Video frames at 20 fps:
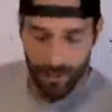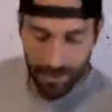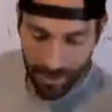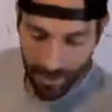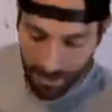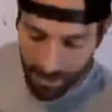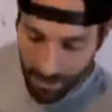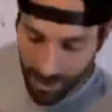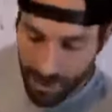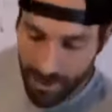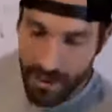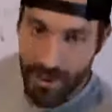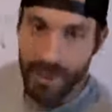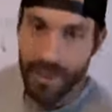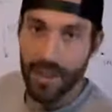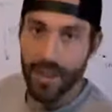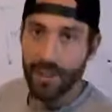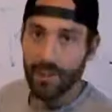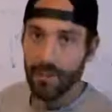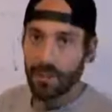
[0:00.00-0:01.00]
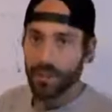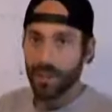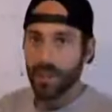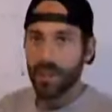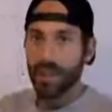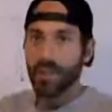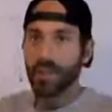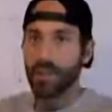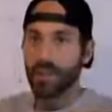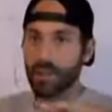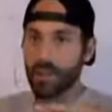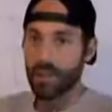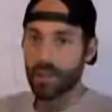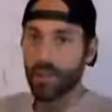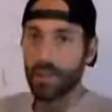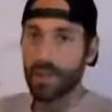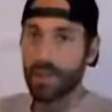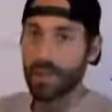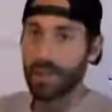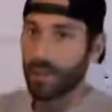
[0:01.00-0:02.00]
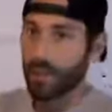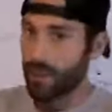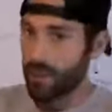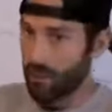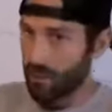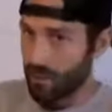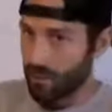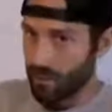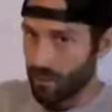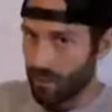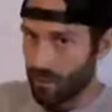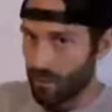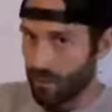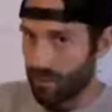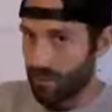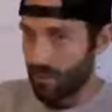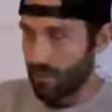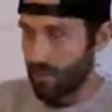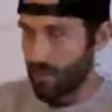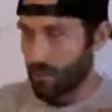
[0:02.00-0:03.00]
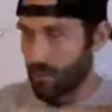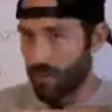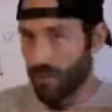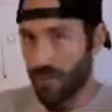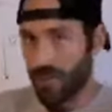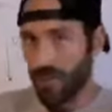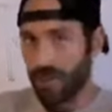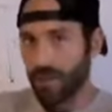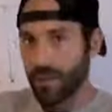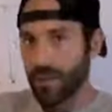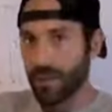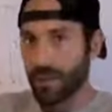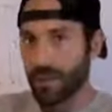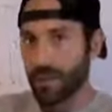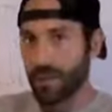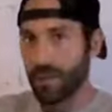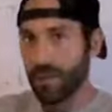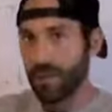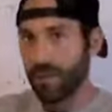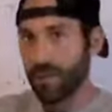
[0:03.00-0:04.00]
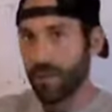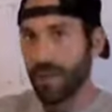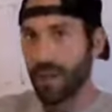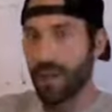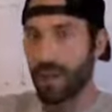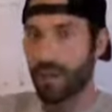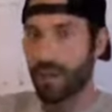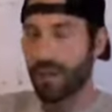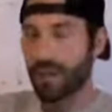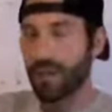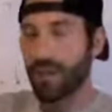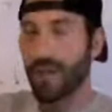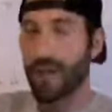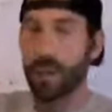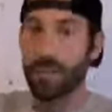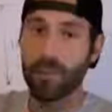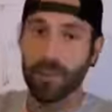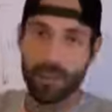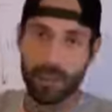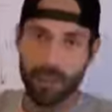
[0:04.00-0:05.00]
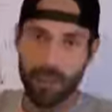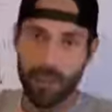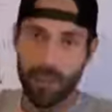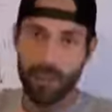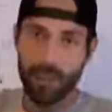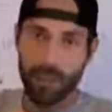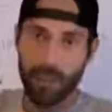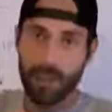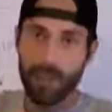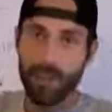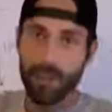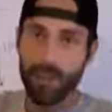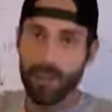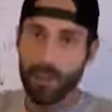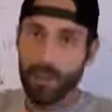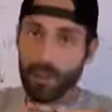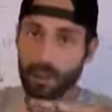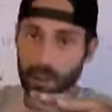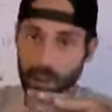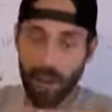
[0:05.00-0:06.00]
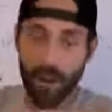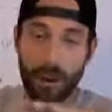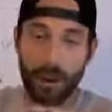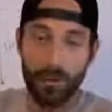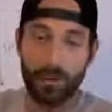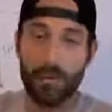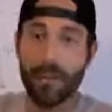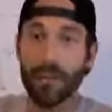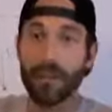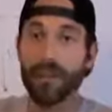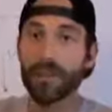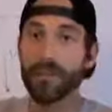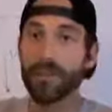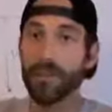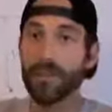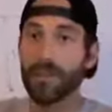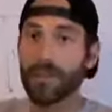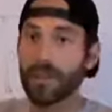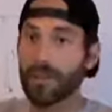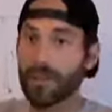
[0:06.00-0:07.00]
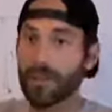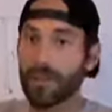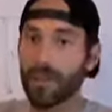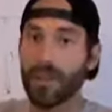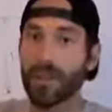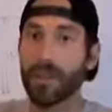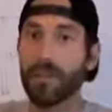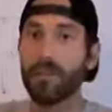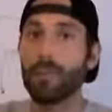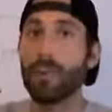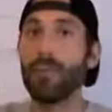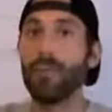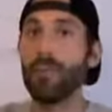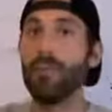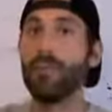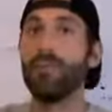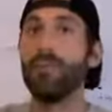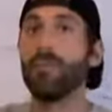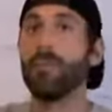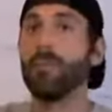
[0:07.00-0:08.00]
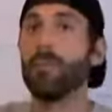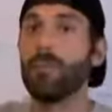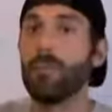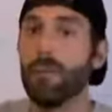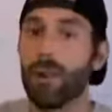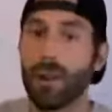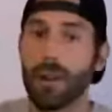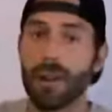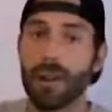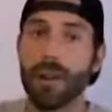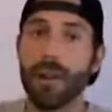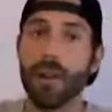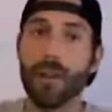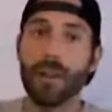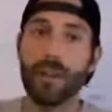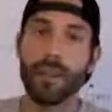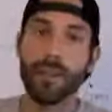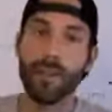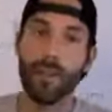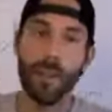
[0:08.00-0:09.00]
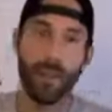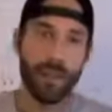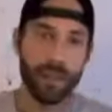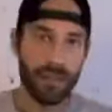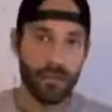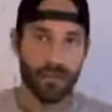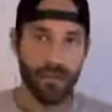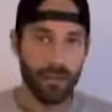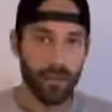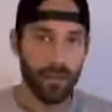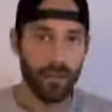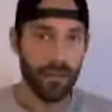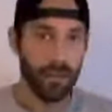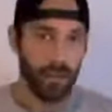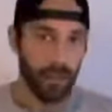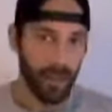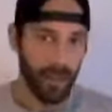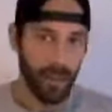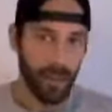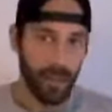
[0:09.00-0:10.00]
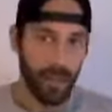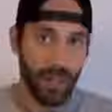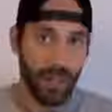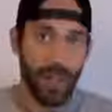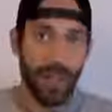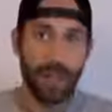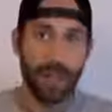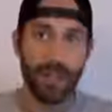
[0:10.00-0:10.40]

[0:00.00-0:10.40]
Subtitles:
when the rudders on a plane are straight, they're, the flaps or rudders, whatever you want to call them, they're called rudders because it's just like a boat moving through water. Air is a fluid, really,